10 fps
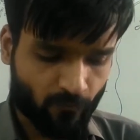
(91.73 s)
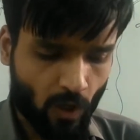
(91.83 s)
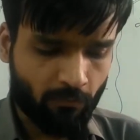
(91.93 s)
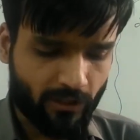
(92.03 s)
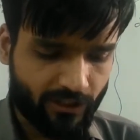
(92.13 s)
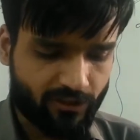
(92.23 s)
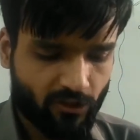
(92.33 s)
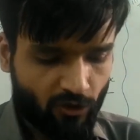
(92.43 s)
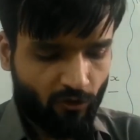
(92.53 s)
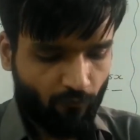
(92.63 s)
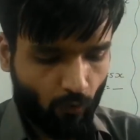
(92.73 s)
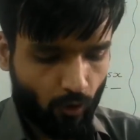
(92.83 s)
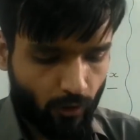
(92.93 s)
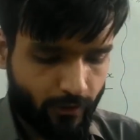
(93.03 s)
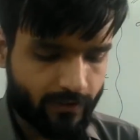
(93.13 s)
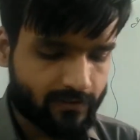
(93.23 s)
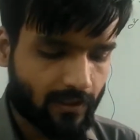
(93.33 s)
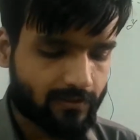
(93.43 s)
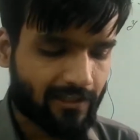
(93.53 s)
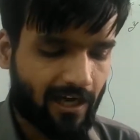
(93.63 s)
From it, following
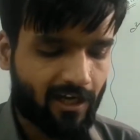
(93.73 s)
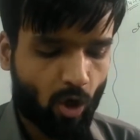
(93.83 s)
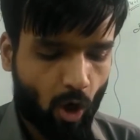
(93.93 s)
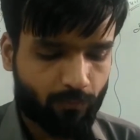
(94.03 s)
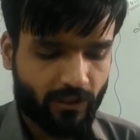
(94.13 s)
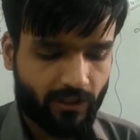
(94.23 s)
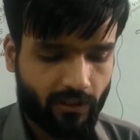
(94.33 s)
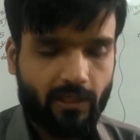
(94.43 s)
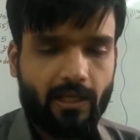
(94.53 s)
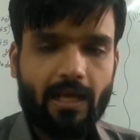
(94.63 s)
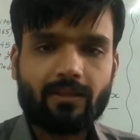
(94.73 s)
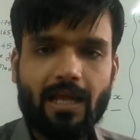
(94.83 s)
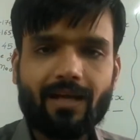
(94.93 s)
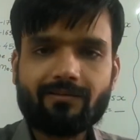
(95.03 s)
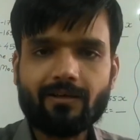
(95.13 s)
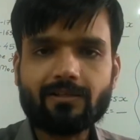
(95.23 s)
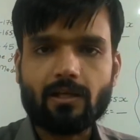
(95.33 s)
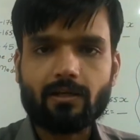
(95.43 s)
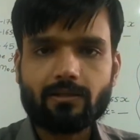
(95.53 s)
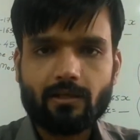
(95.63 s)
results are obtained, and that
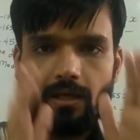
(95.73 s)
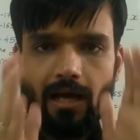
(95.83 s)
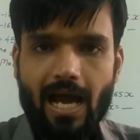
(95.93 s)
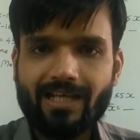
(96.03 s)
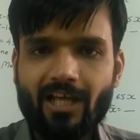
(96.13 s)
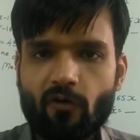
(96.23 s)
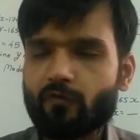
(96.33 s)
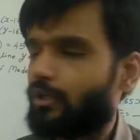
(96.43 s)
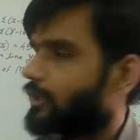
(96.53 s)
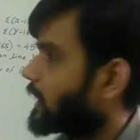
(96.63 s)
result I have